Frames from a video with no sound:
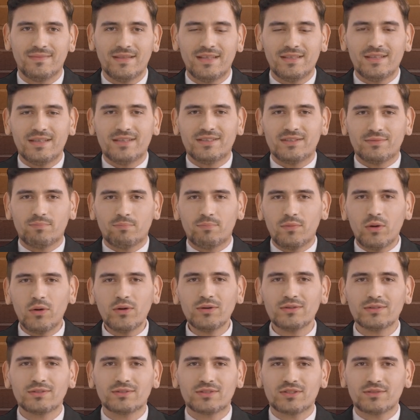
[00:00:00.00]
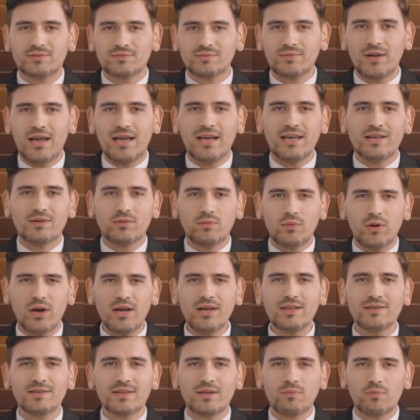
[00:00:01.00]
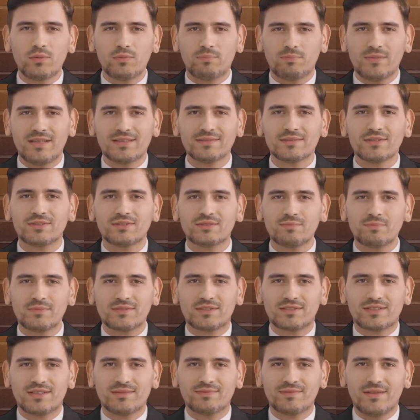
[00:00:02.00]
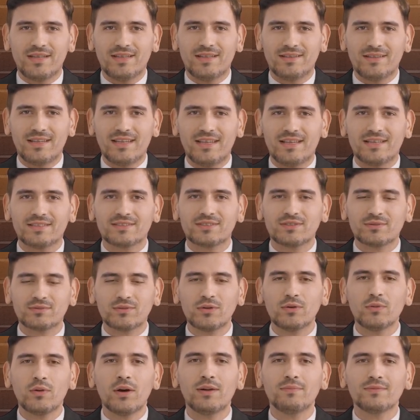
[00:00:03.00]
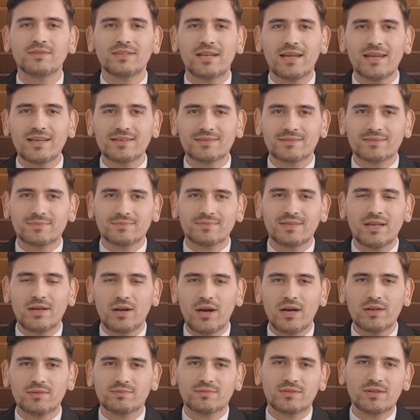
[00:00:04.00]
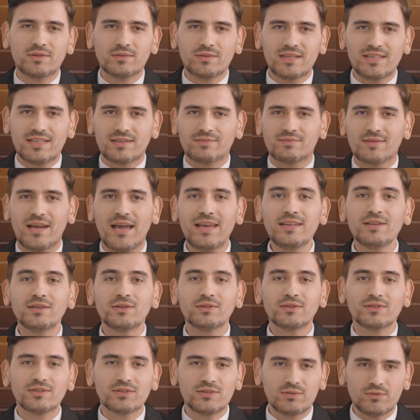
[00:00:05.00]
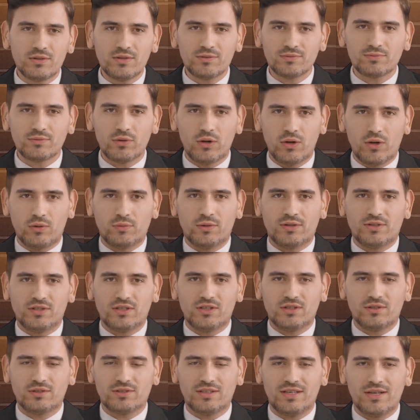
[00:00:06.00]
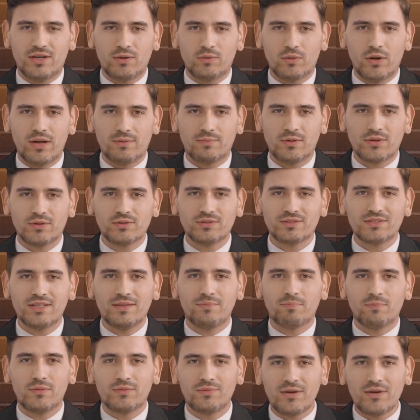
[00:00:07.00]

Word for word: it is important to find one that will meet the specific needs of your website. There are a few key factors to look for when choosing a web hosting